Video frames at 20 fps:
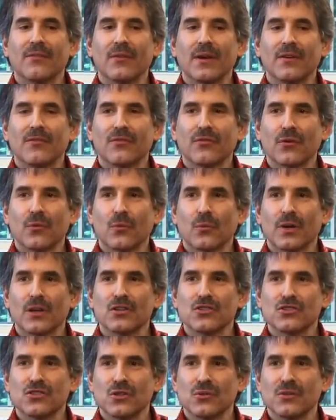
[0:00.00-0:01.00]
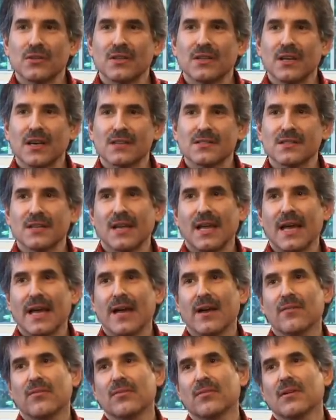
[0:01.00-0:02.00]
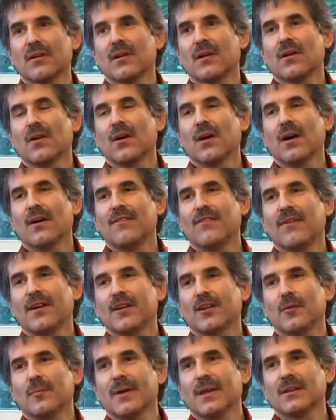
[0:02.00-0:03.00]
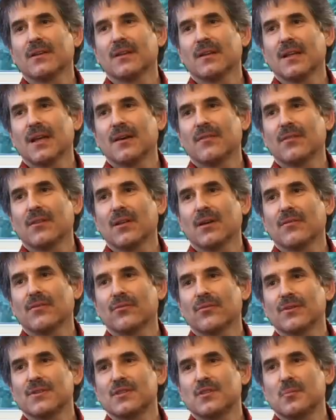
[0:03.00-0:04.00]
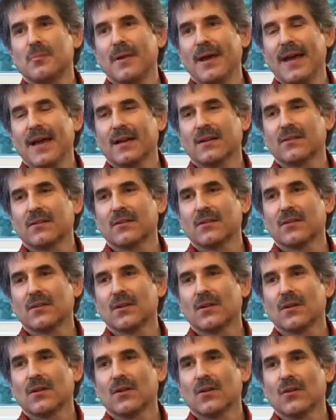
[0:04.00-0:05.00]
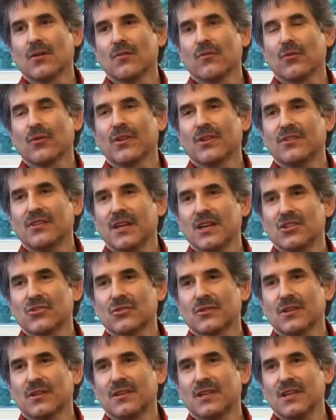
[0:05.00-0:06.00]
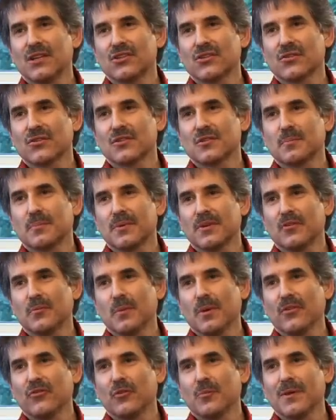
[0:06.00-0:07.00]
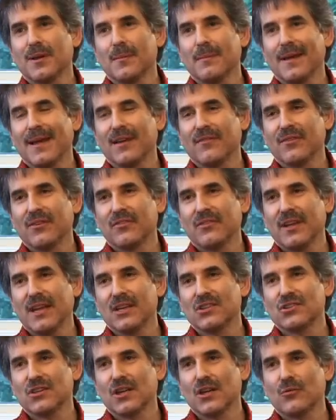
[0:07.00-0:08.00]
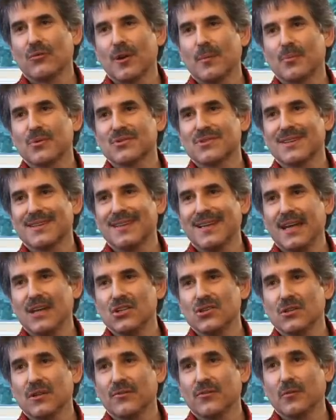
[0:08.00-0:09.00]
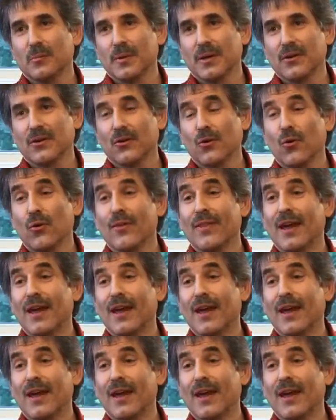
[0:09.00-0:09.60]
And when a student doesn't have a fundamental level of respect for the teacher, and the teacher is supposed to be a manifestation and a representation of spirit, or